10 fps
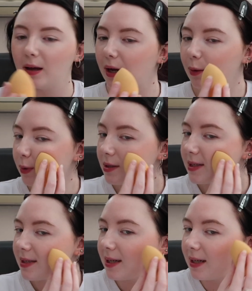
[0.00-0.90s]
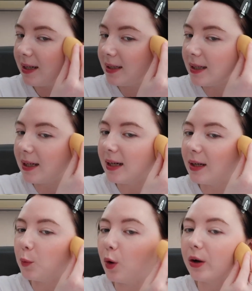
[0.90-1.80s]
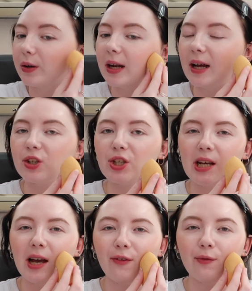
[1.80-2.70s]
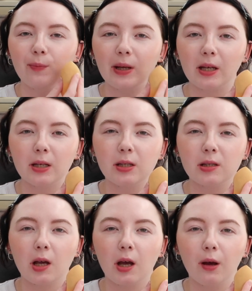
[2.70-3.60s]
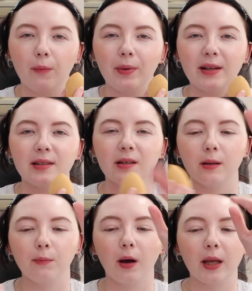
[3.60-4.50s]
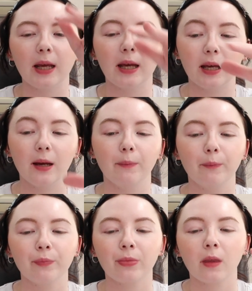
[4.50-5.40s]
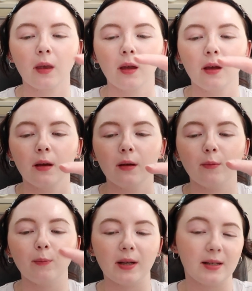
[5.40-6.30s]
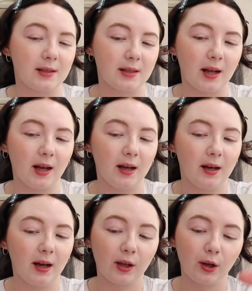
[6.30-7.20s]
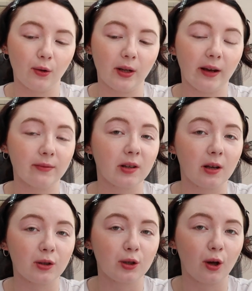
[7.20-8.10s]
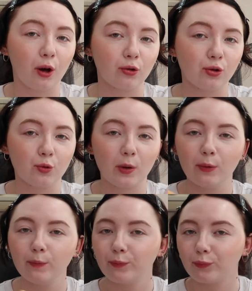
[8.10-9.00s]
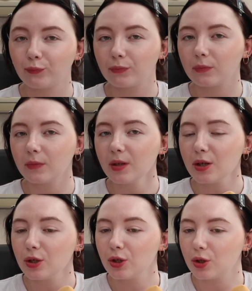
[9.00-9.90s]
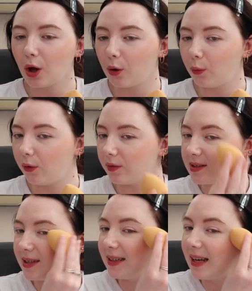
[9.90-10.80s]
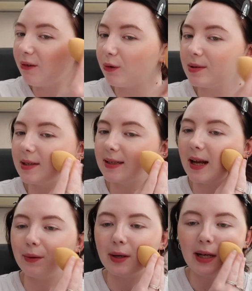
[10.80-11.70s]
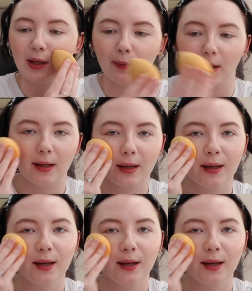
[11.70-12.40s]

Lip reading: I wanted and what I could actually have, because basically my hip means that I can only have certain cars as well, so obviously it narrows it down anyway.